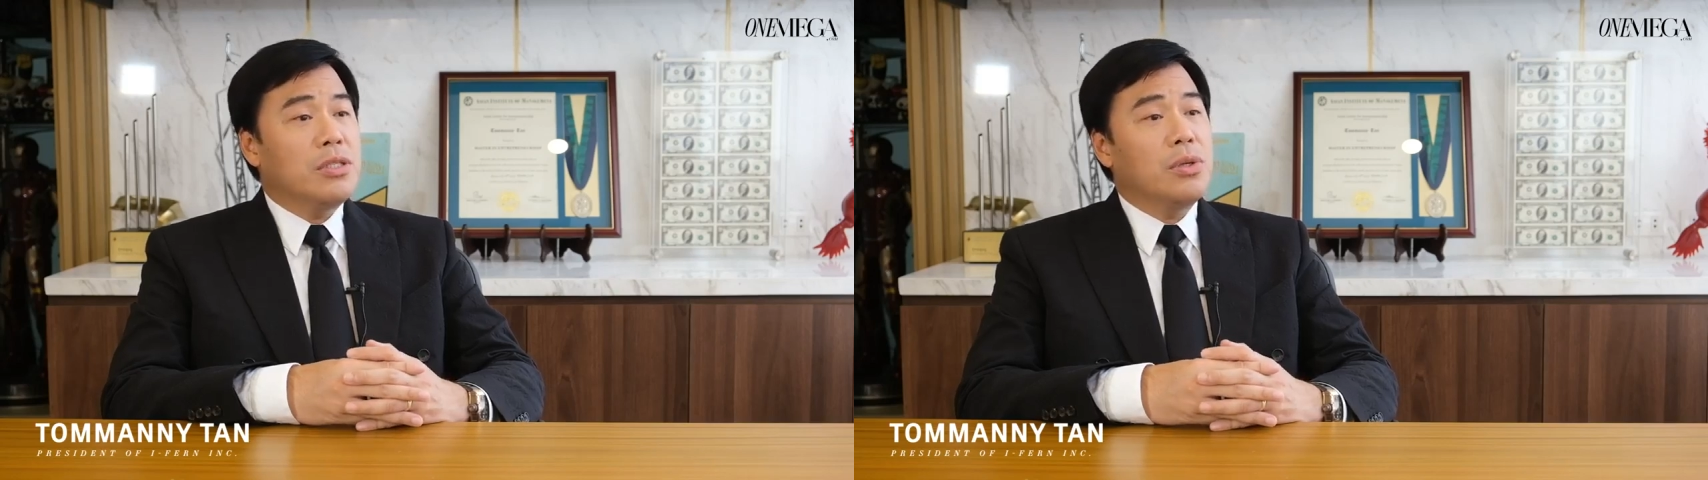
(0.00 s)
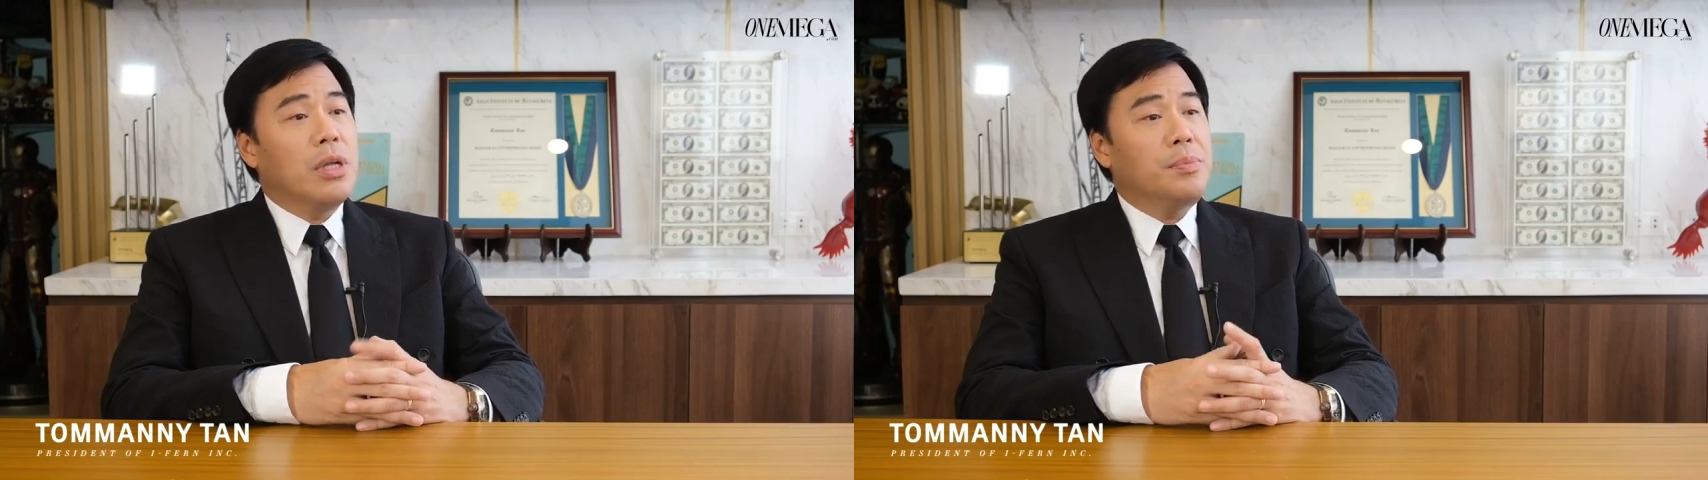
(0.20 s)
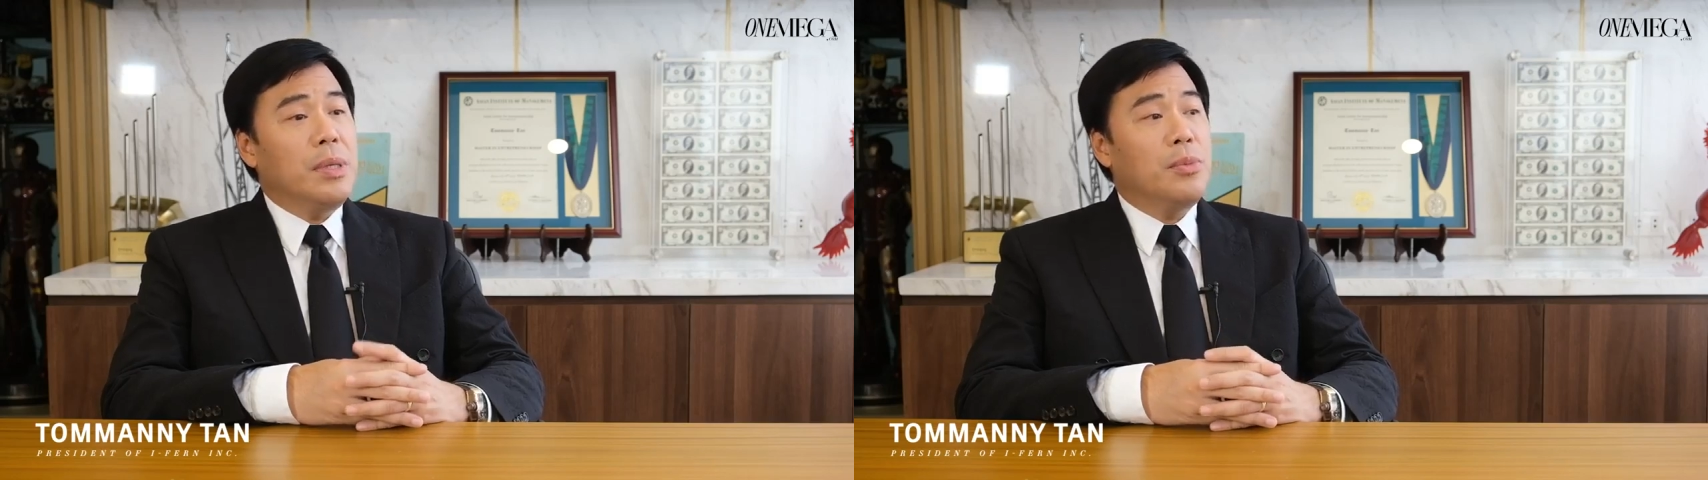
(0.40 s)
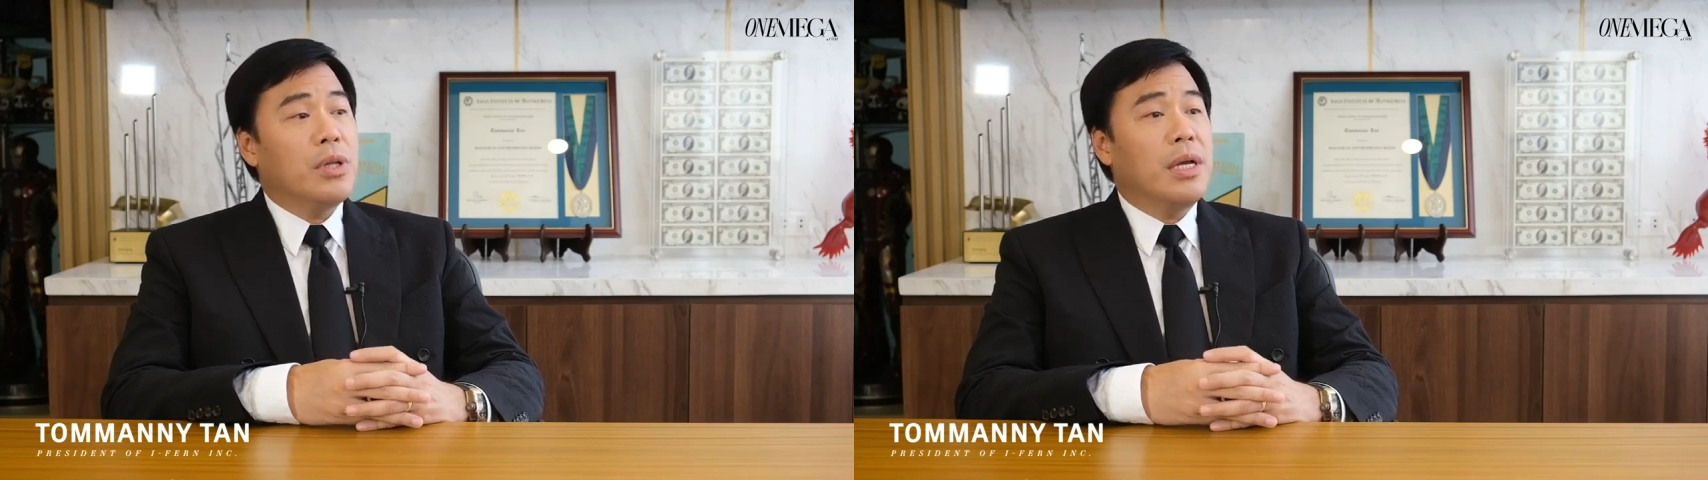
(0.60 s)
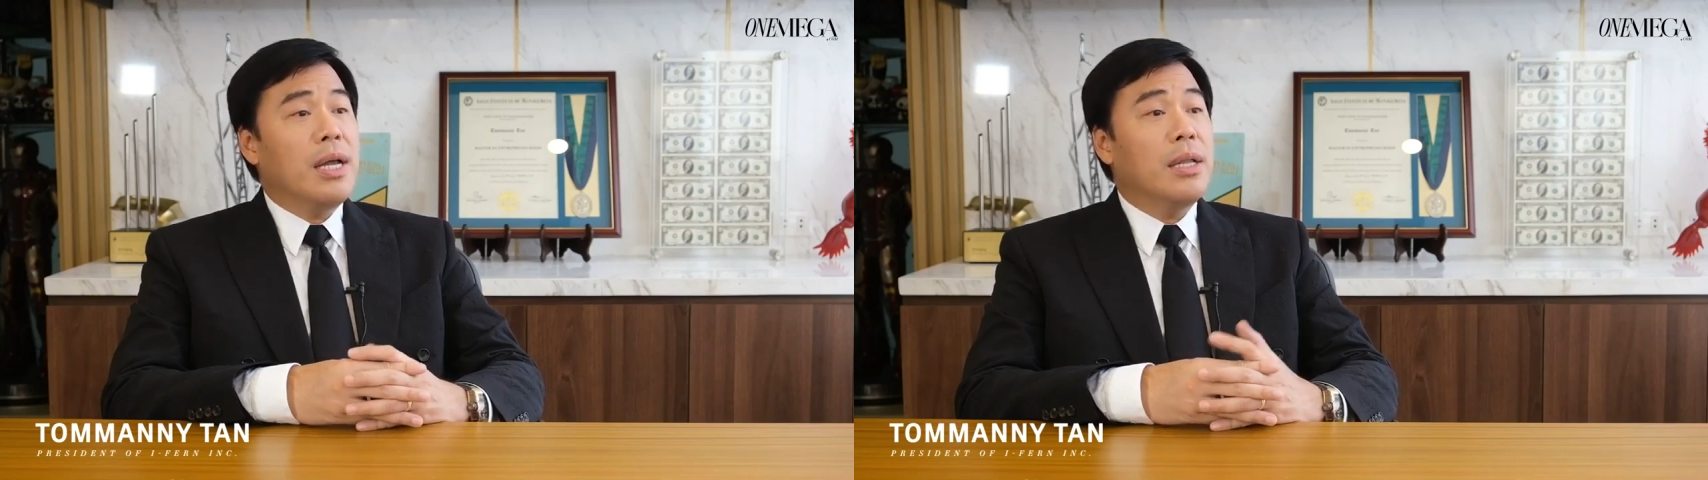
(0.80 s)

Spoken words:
so that people can